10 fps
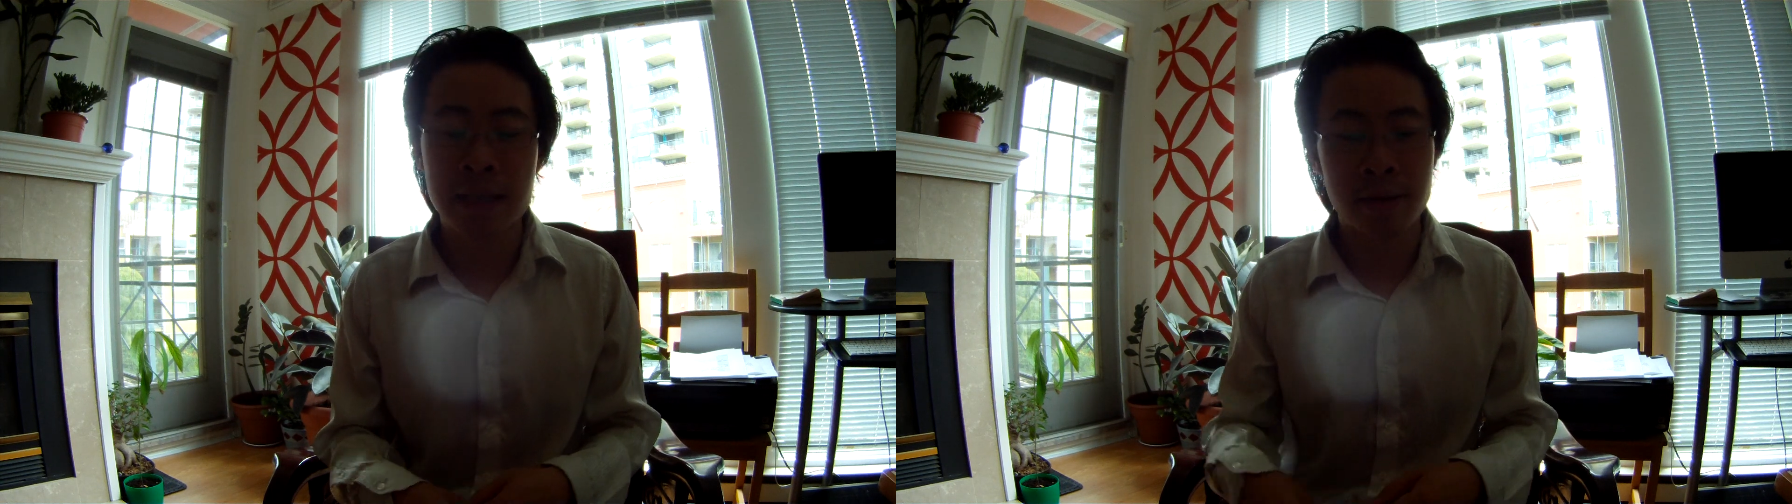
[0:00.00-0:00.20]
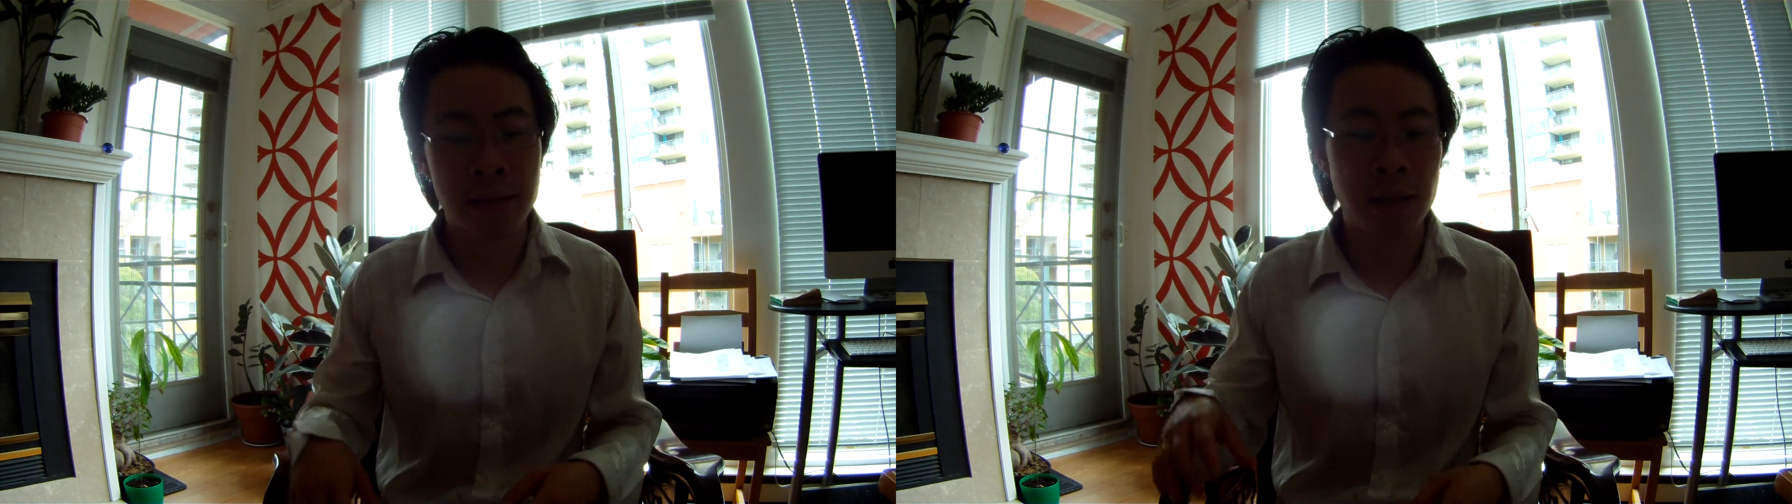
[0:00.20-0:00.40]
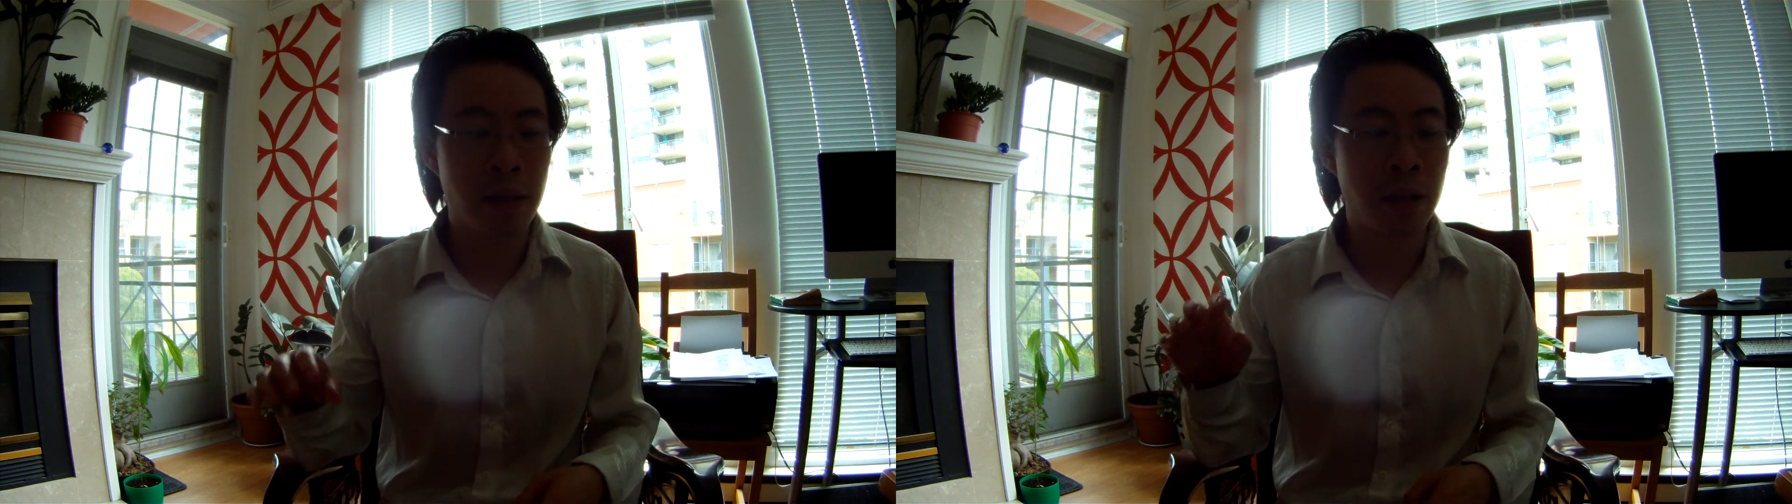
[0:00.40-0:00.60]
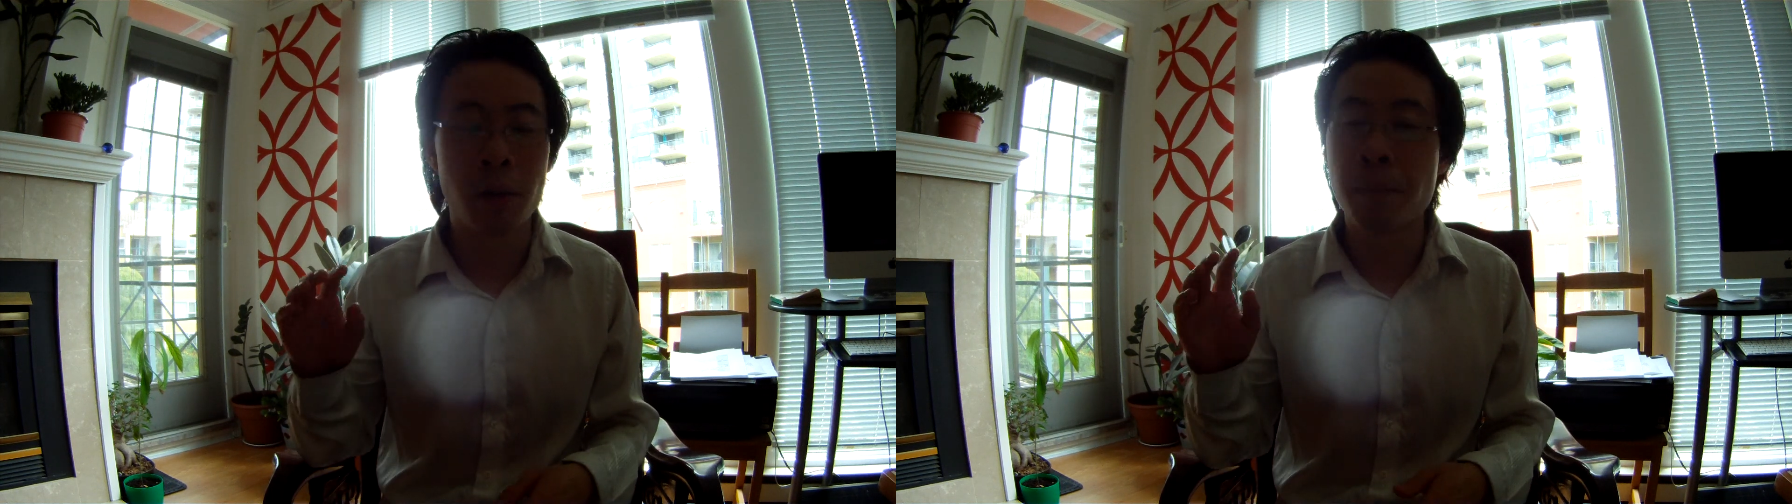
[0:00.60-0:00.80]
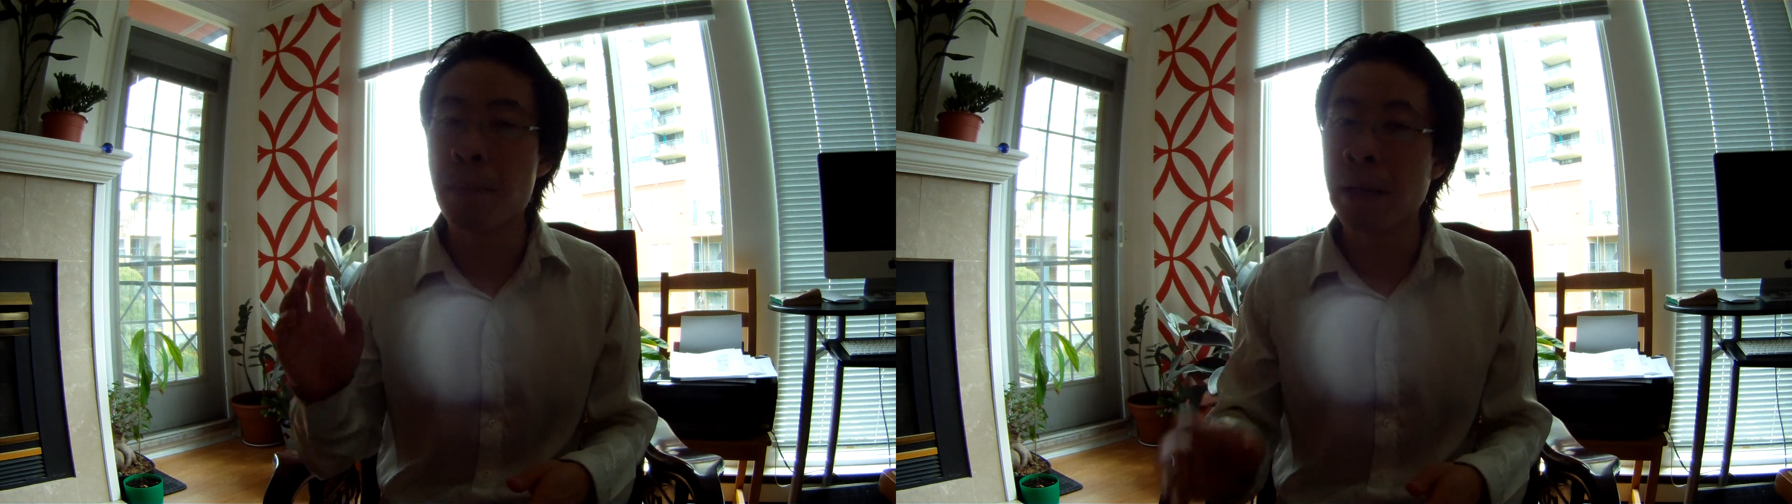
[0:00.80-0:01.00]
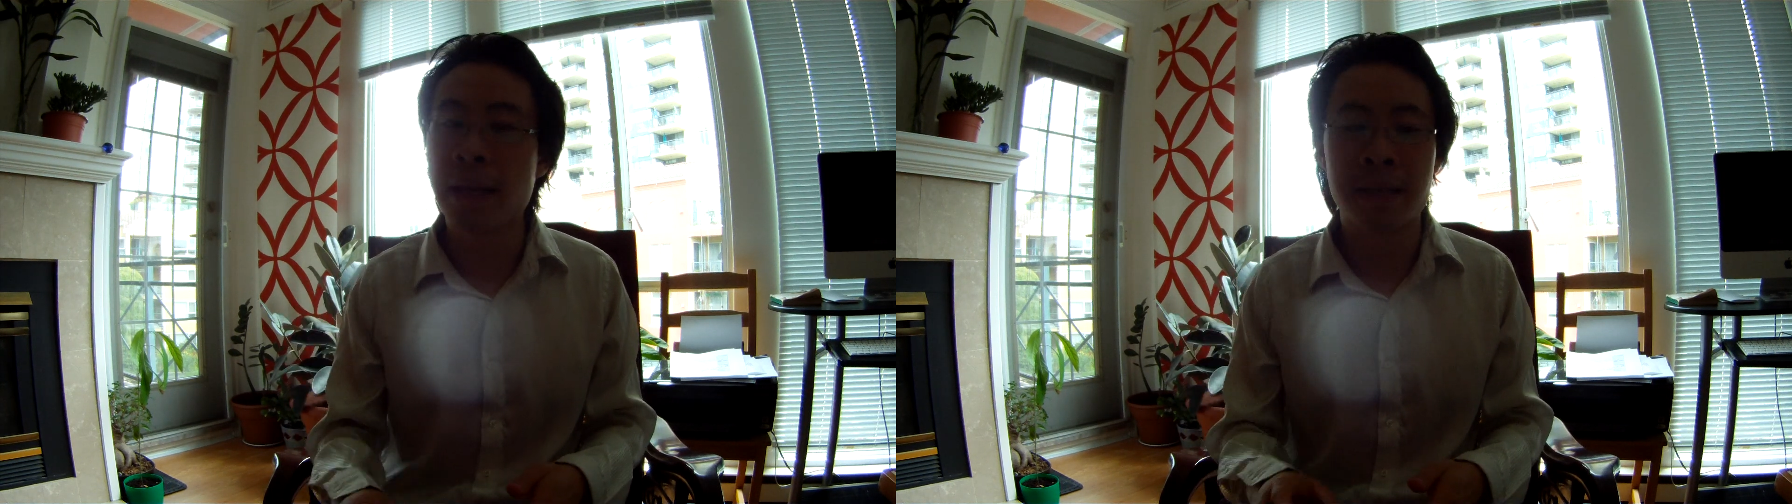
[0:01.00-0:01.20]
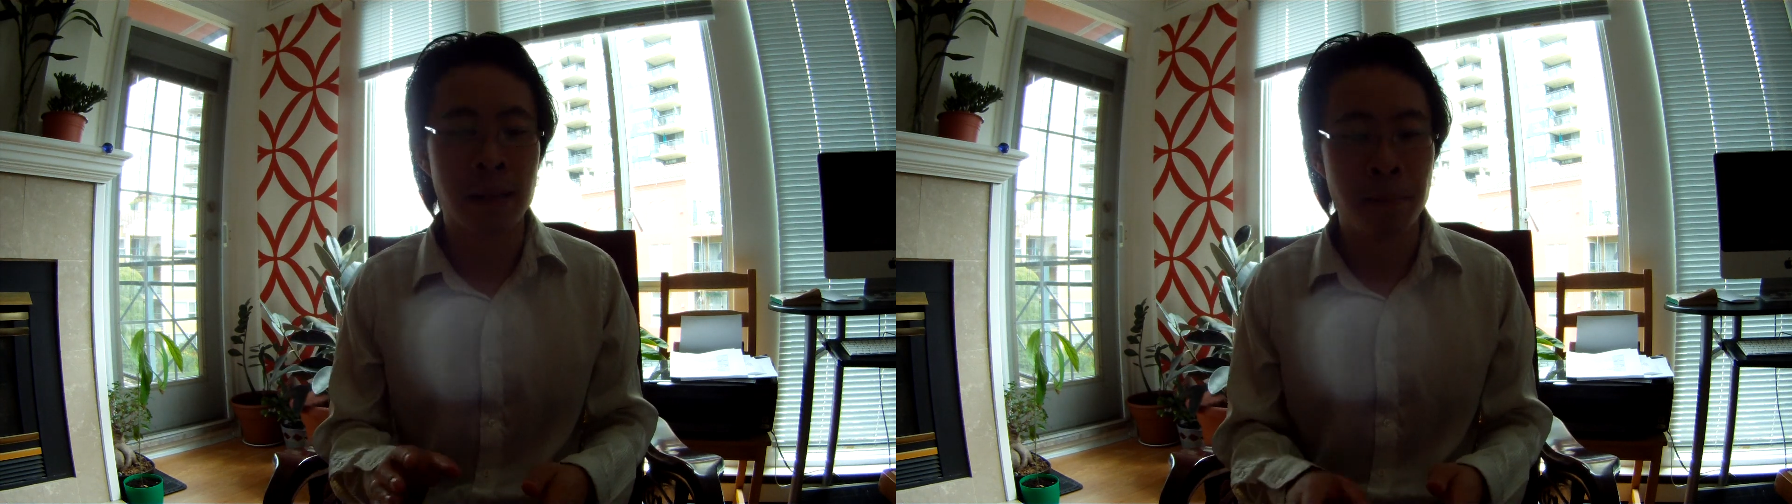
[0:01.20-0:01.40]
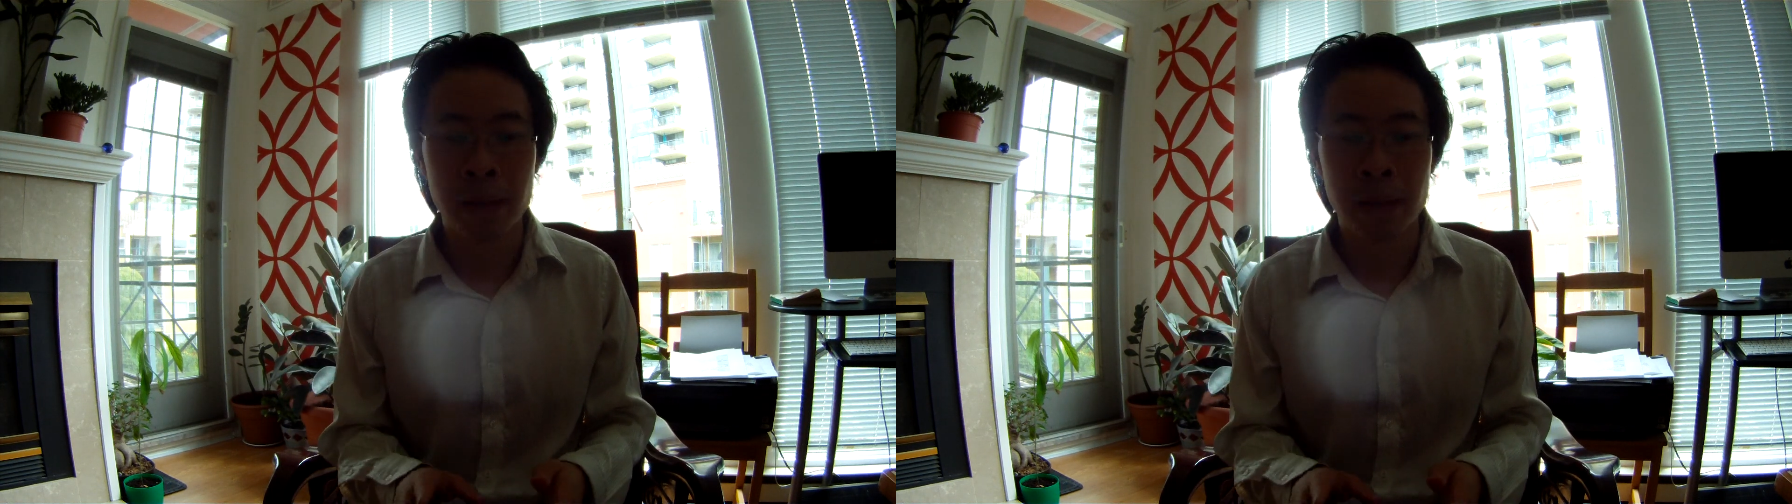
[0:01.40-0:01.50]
there's literally millions and